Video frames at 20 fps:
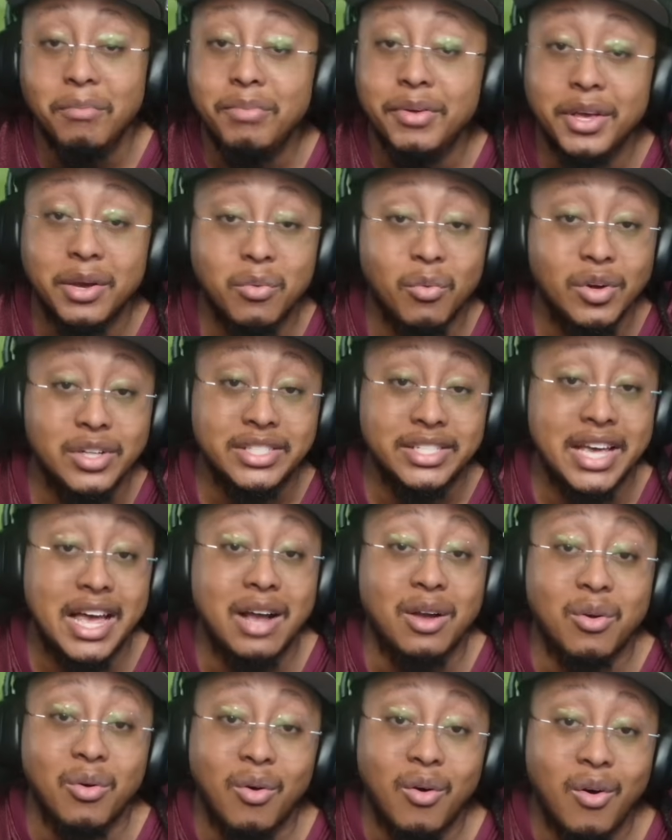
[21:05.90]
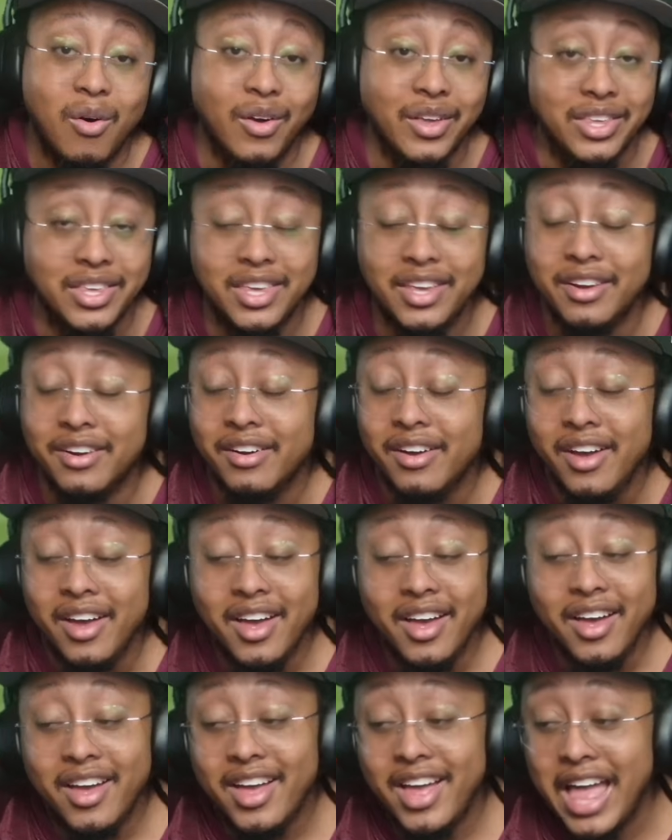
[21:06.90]
pick, one tackle all year.
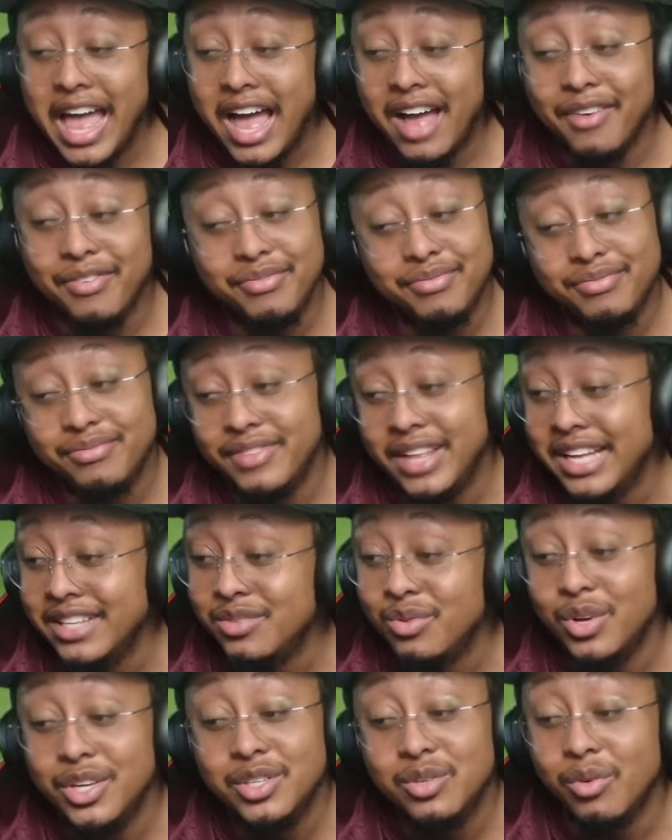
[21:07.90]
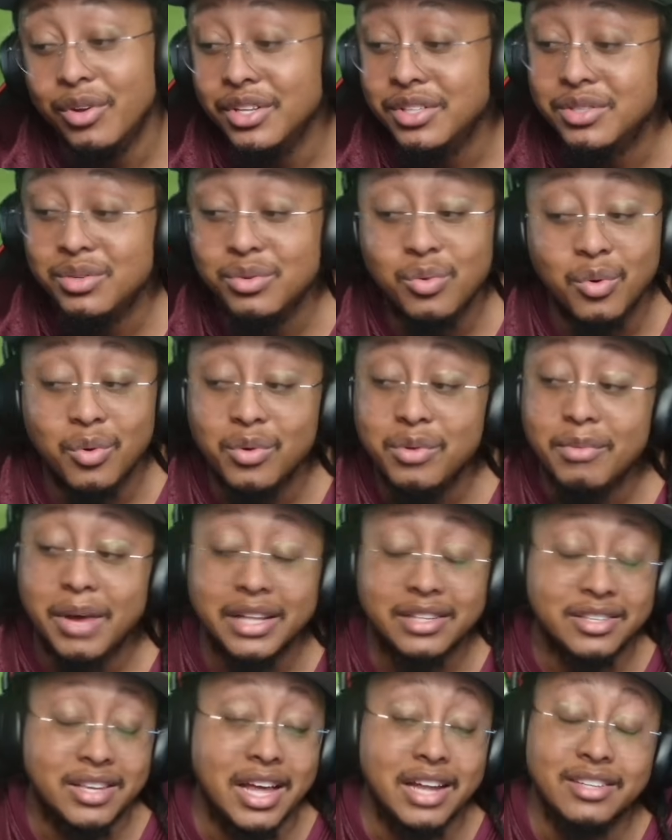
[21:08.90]
That 2022 one, we
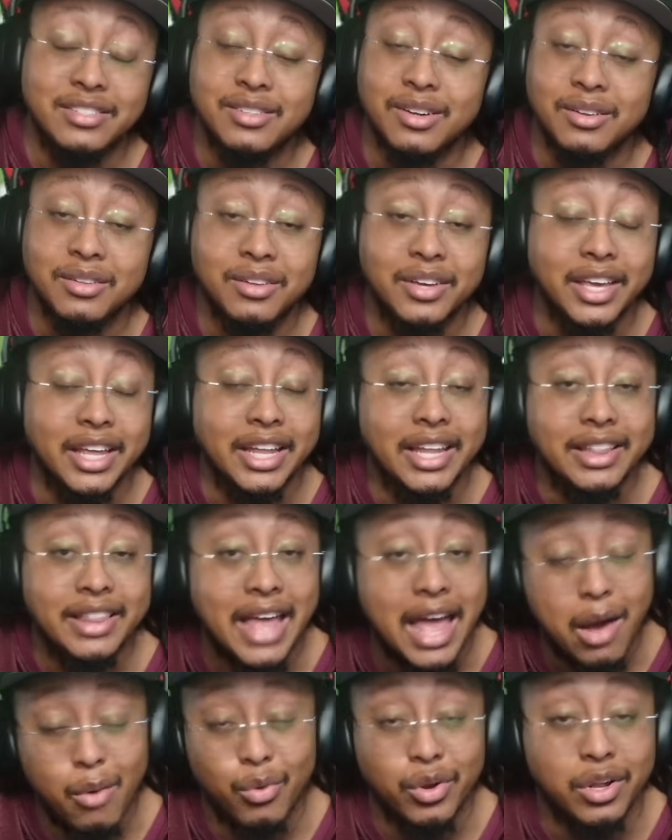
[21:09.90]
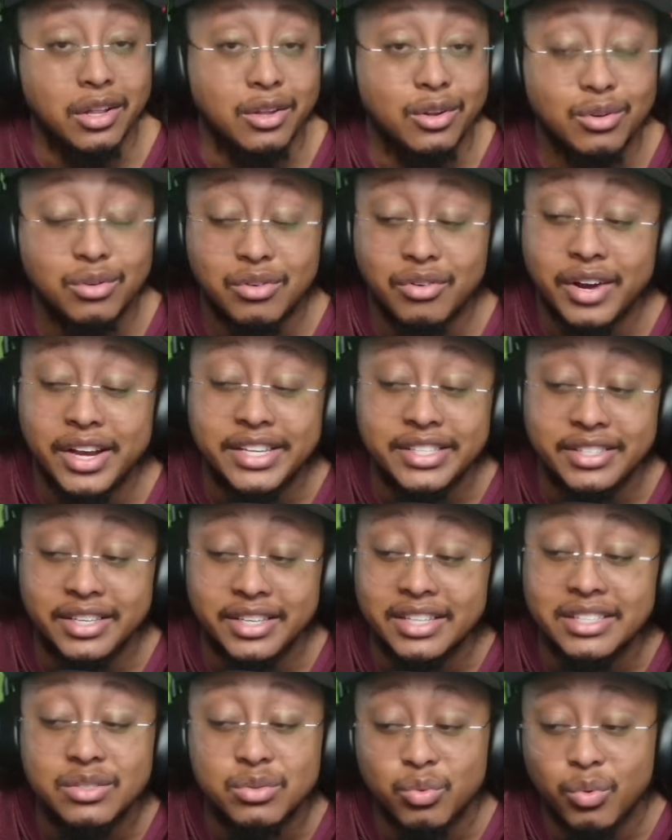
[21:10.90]
might got to start looking at that one a little
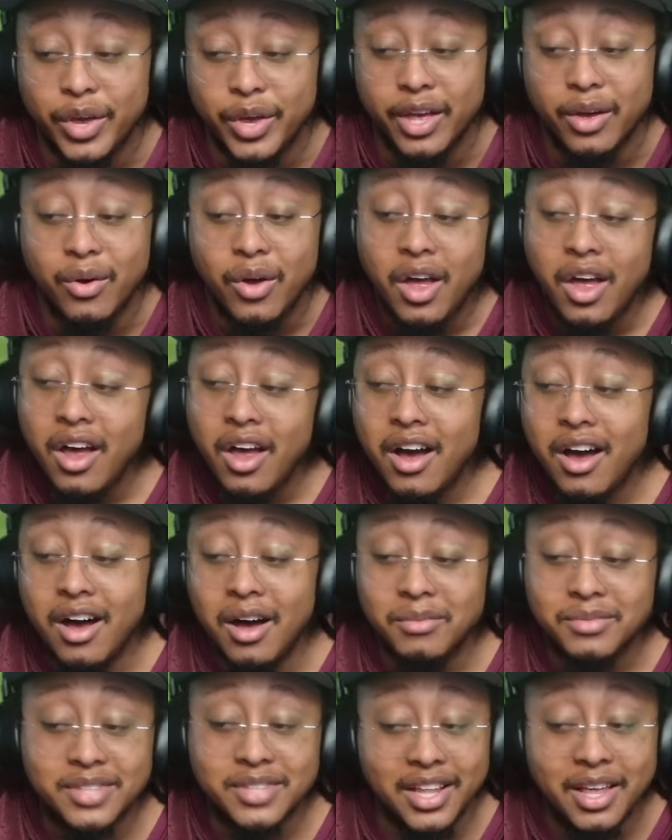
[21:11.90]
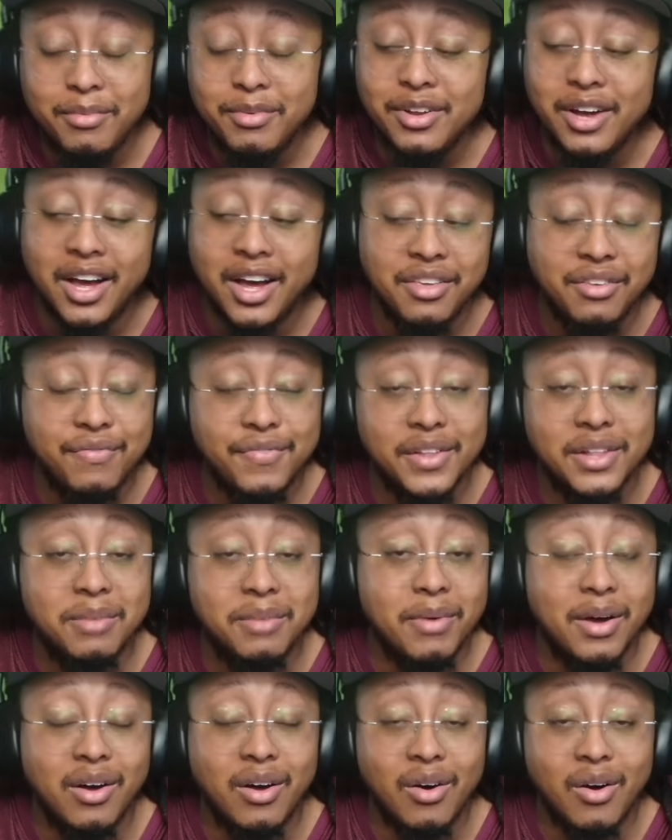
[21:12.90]
crazy as well. So let me know how you feel
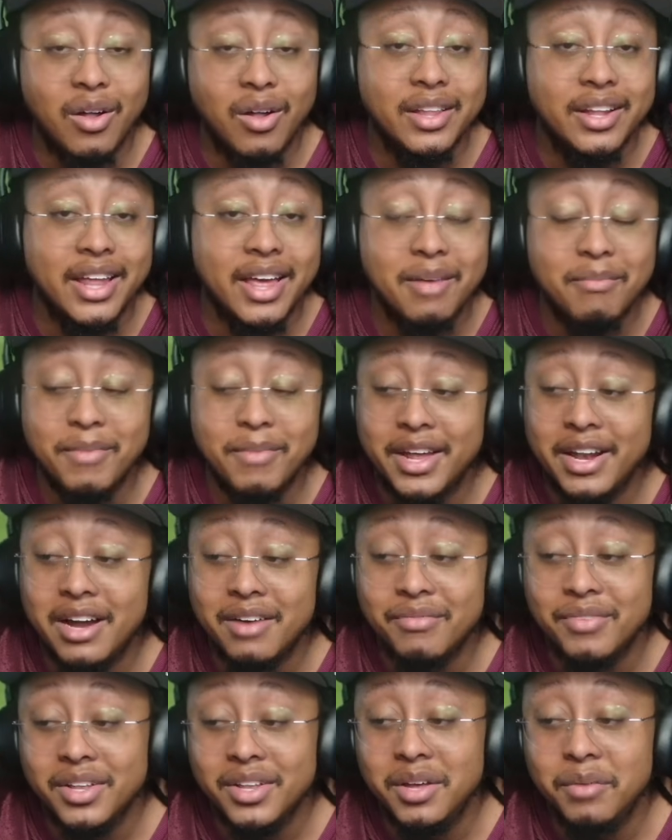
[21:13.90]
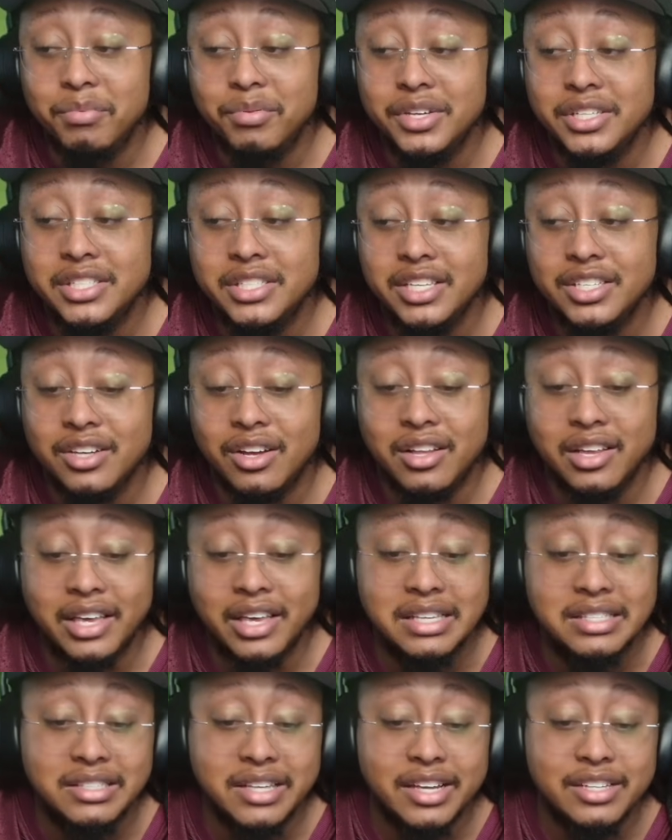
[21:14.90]
about all of that, man. I really appreciate y'all.
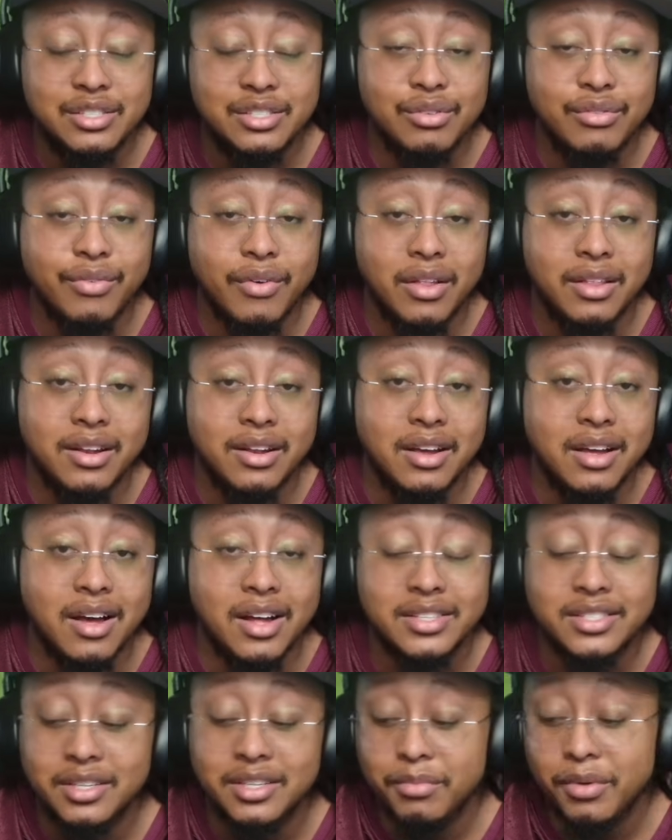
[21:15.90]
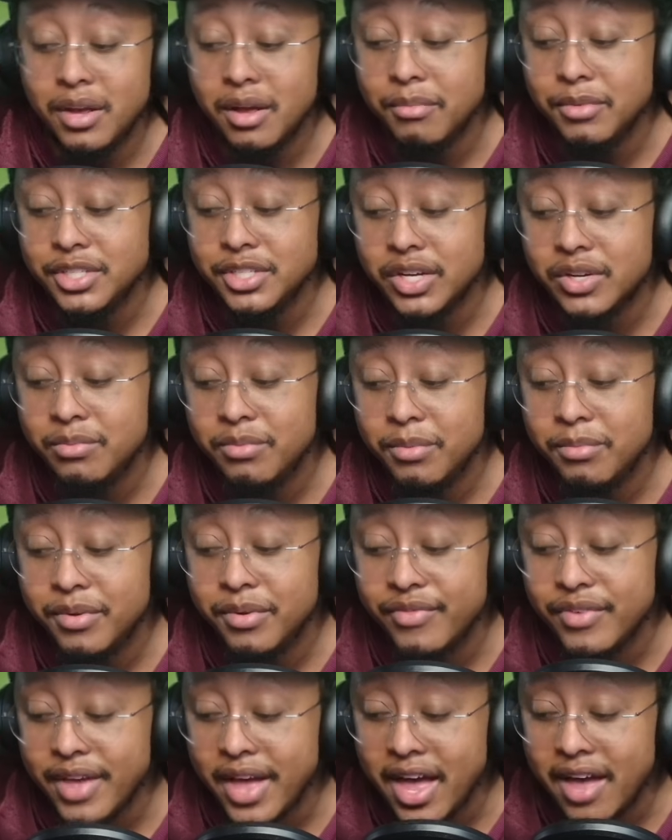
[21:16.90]
Again, stay tuned for all of the content. Become a channel member
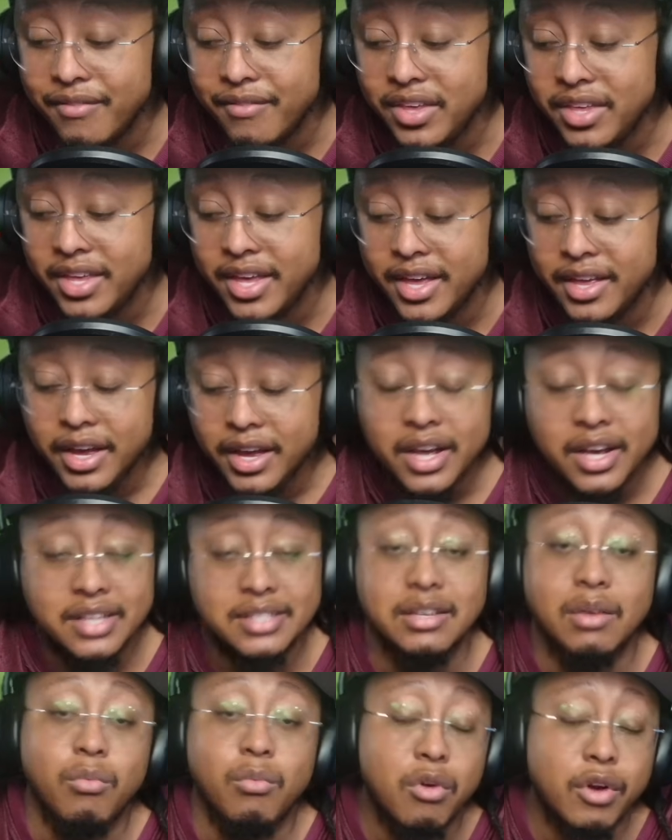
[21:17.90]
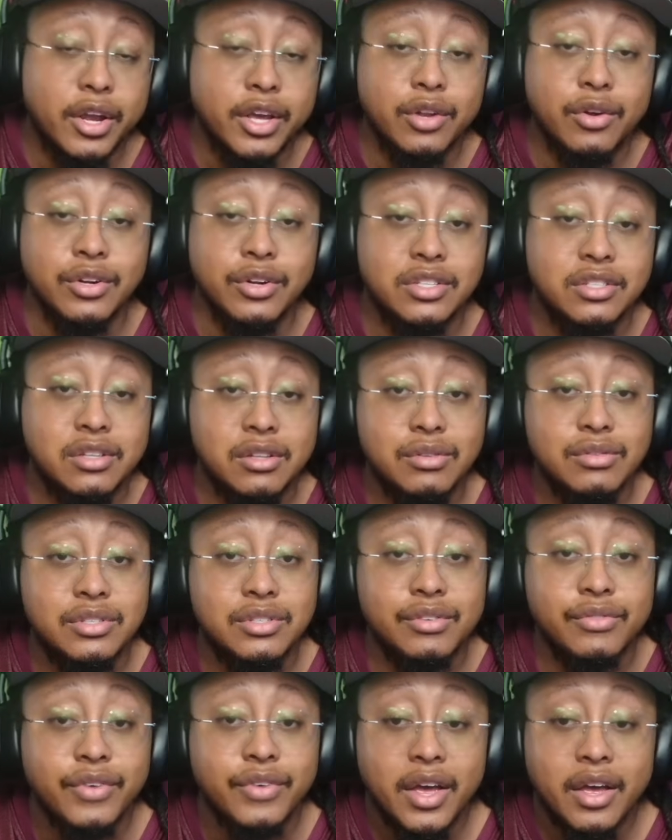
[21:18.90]
if you haven't yet, because I'm working on exclusive